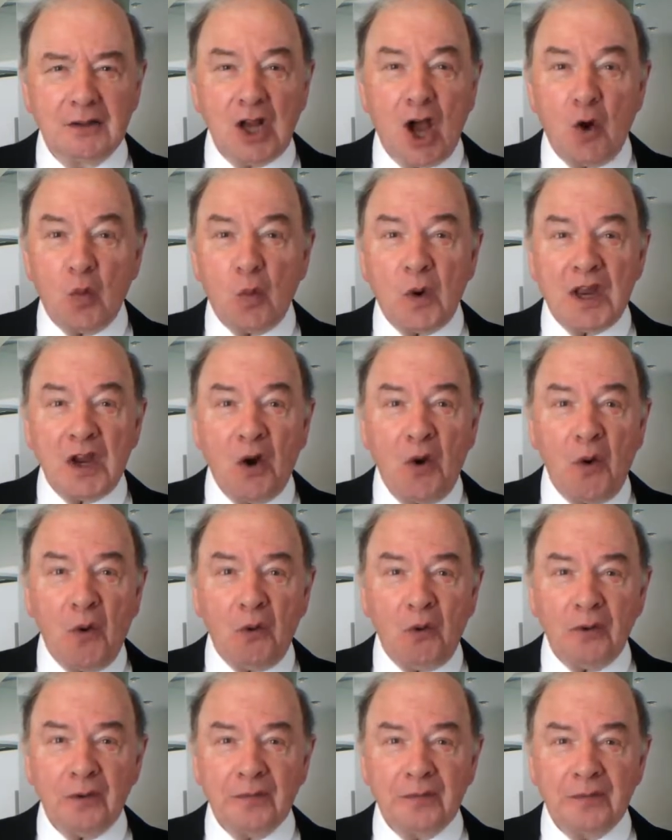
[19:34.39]
Don't we
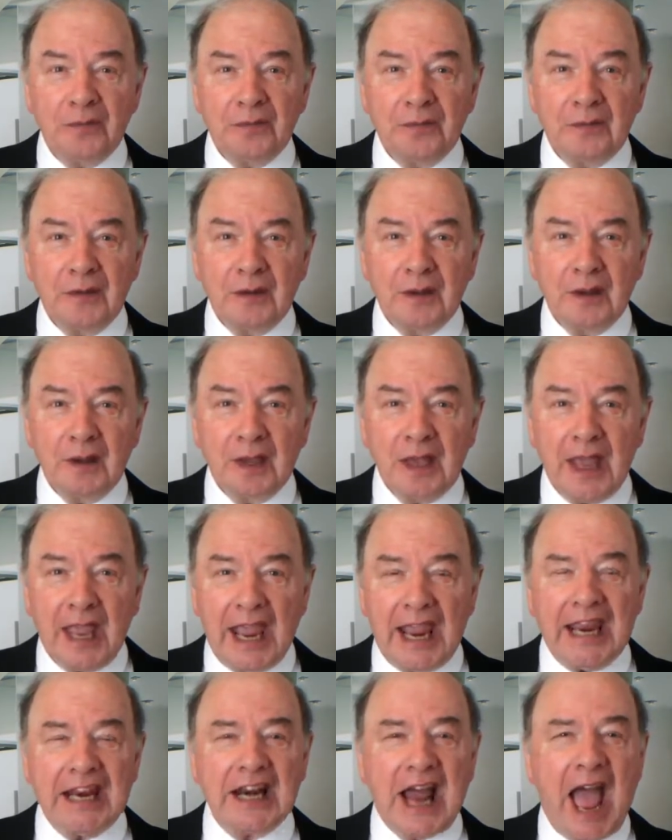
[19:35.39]
all?
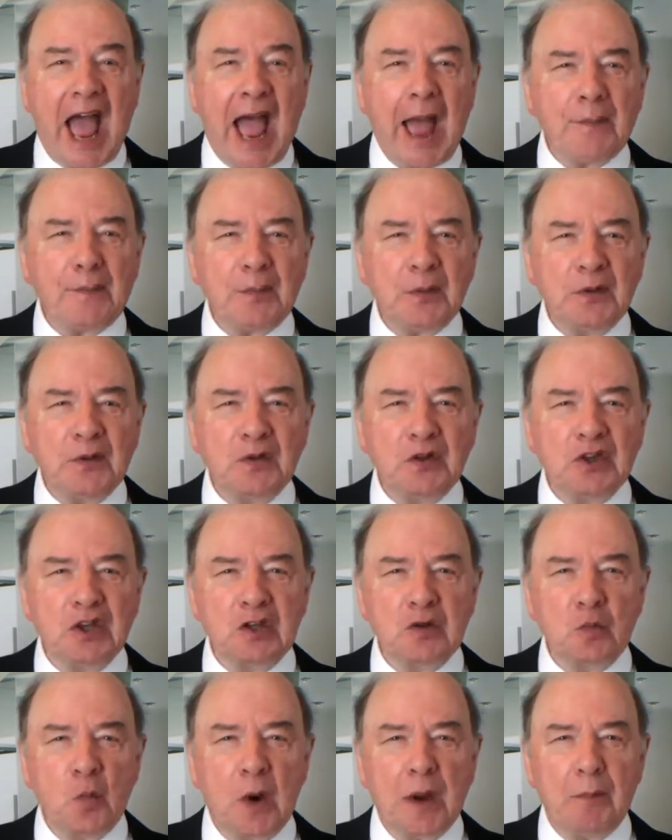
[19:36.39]
It
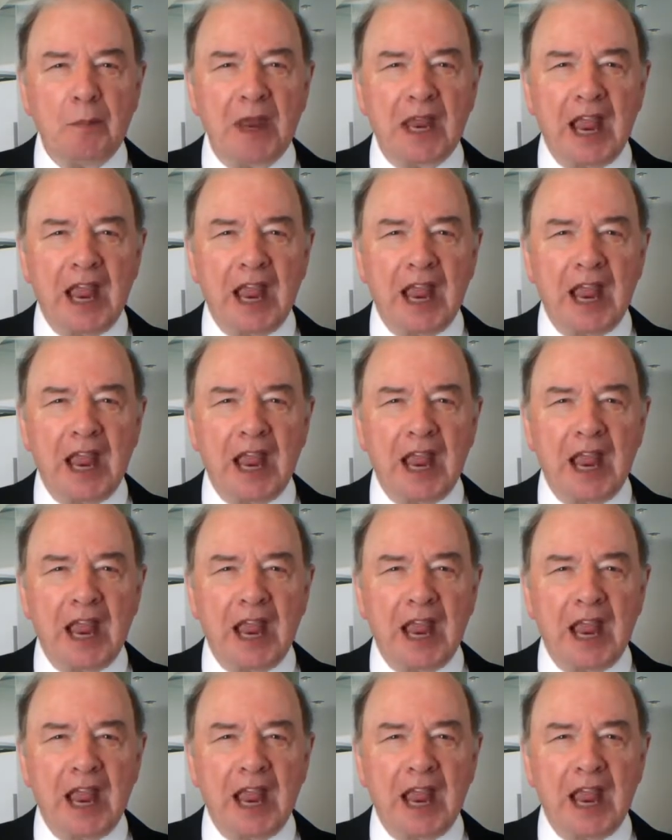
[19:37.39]
happens as we